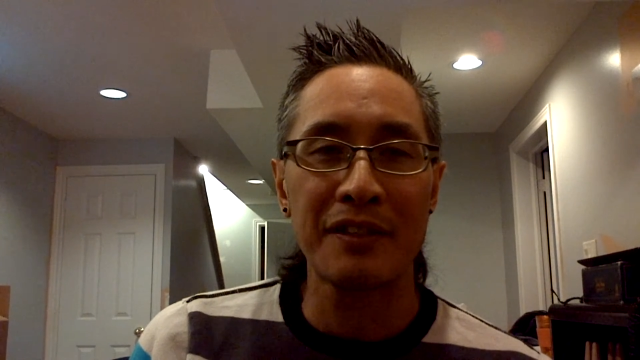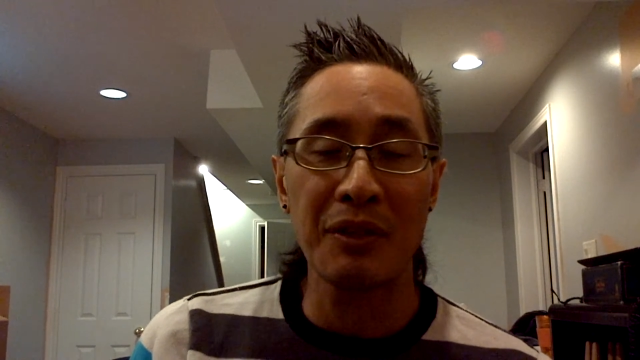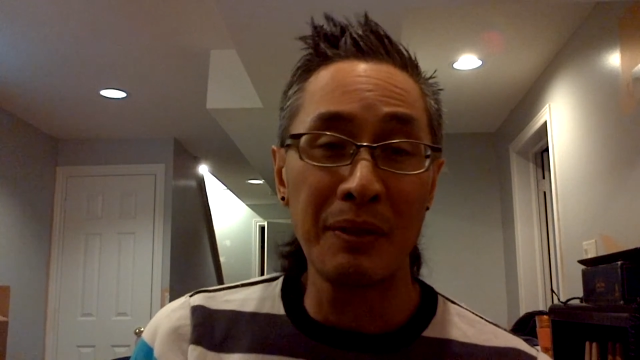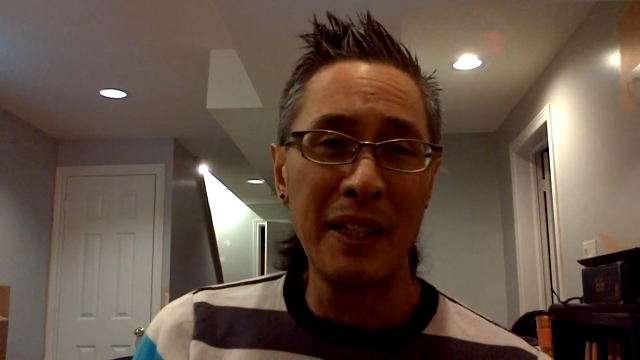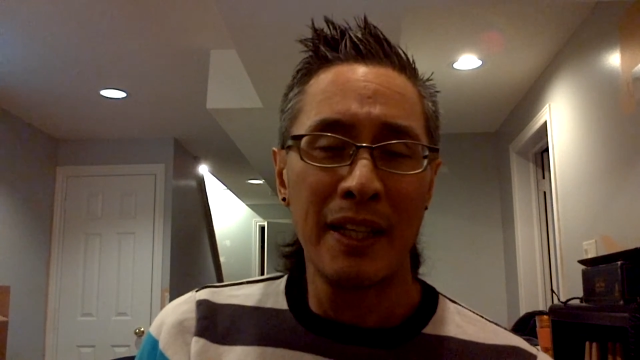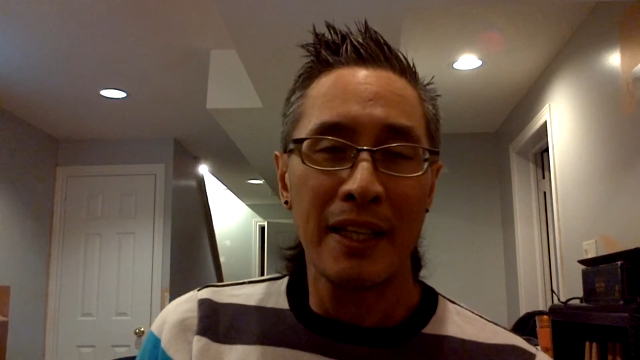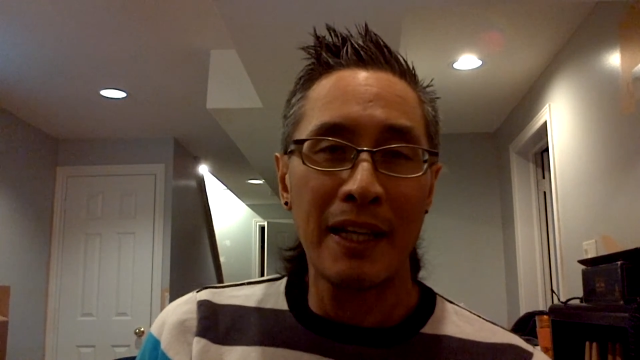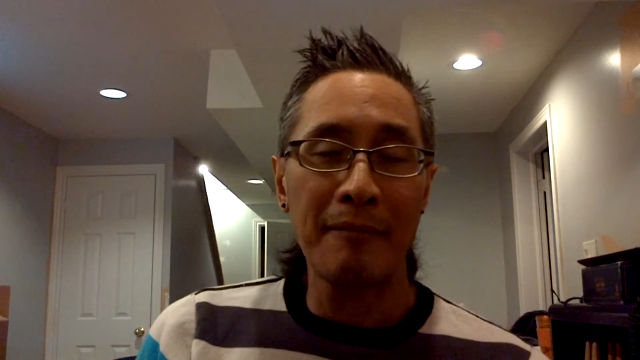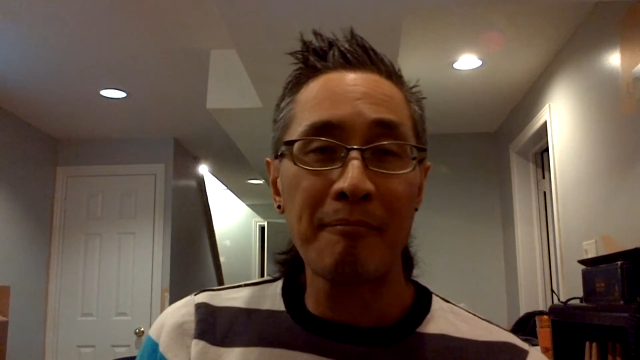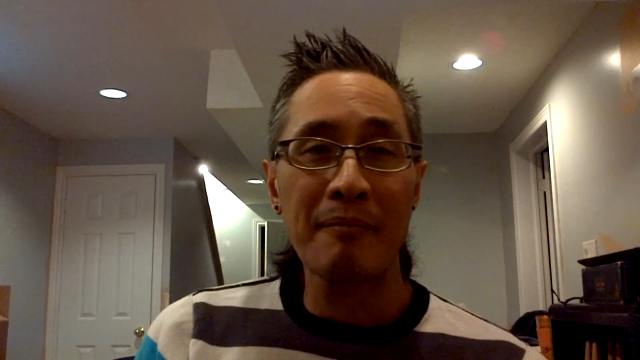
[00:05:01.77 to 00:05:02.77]
So
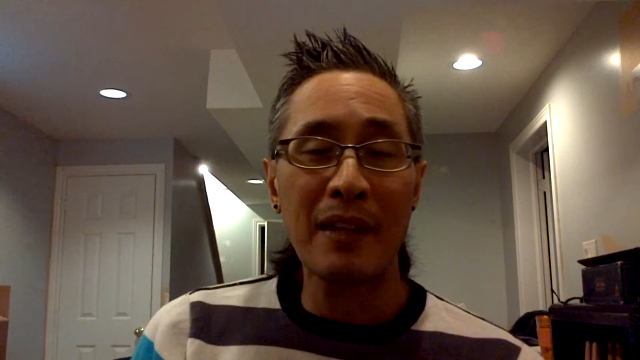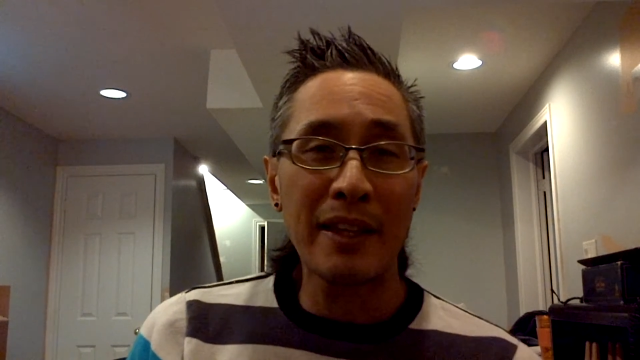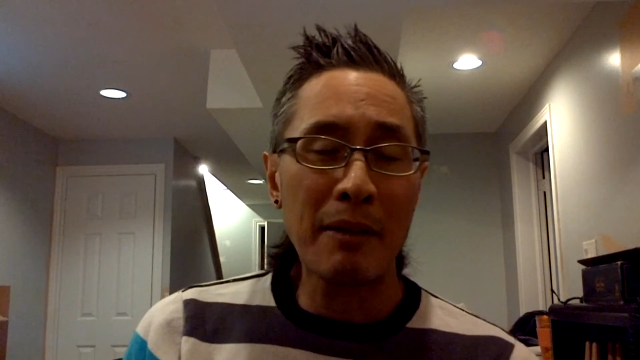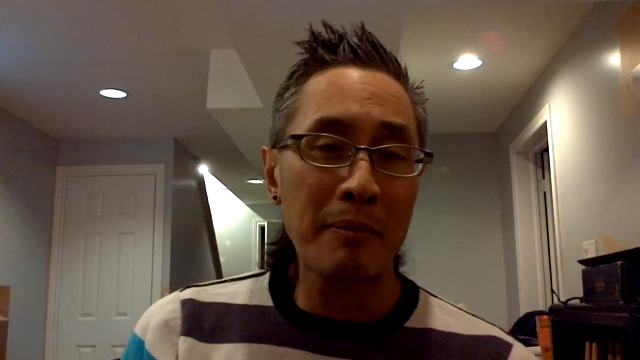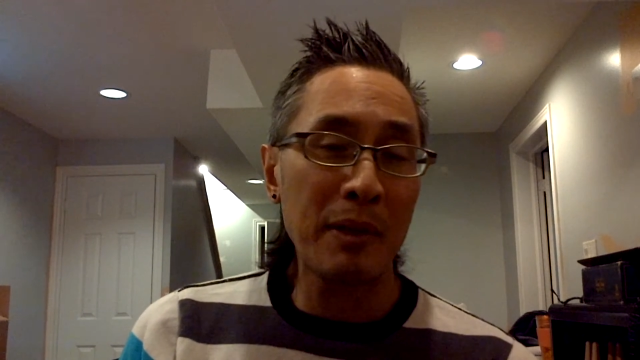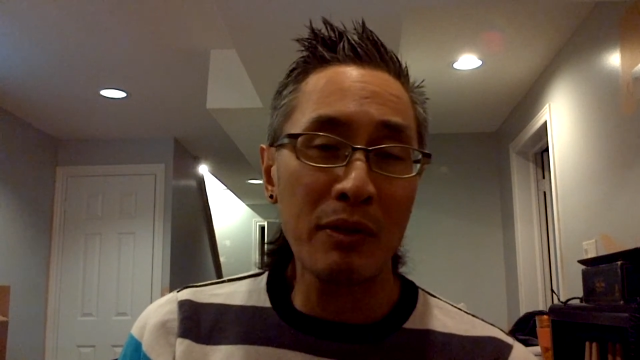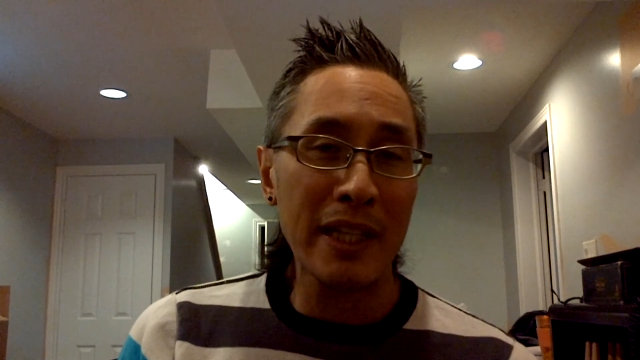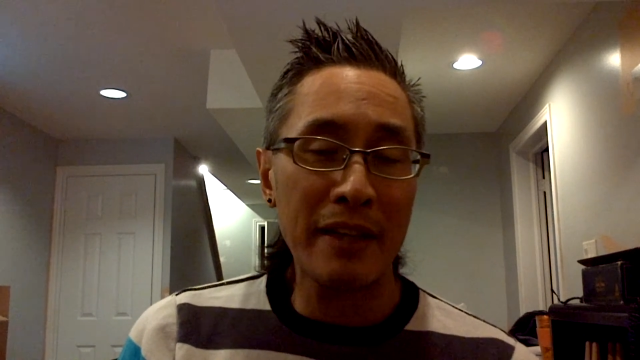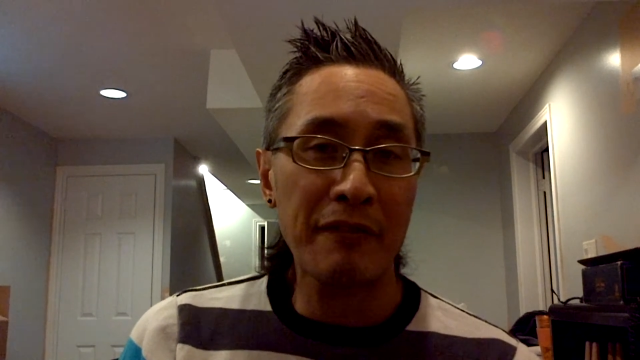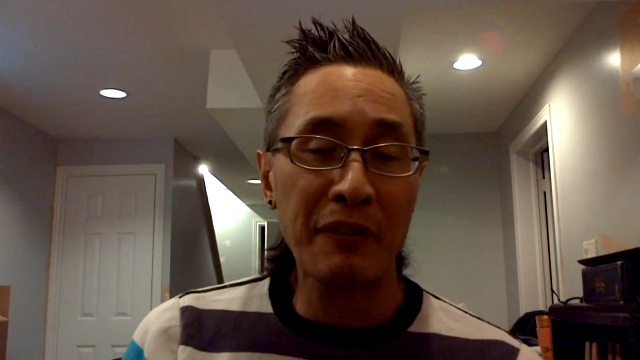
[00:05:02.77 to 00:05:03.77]
that would be only
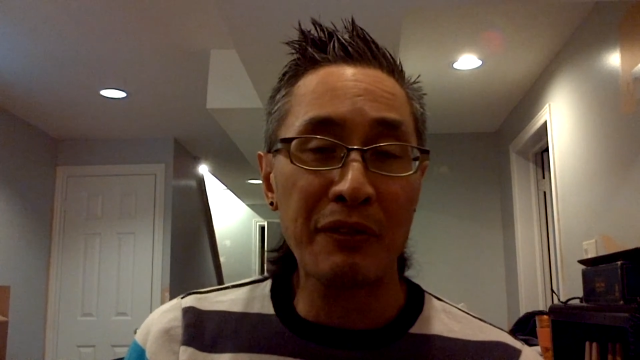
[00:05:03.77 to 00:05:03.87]
again for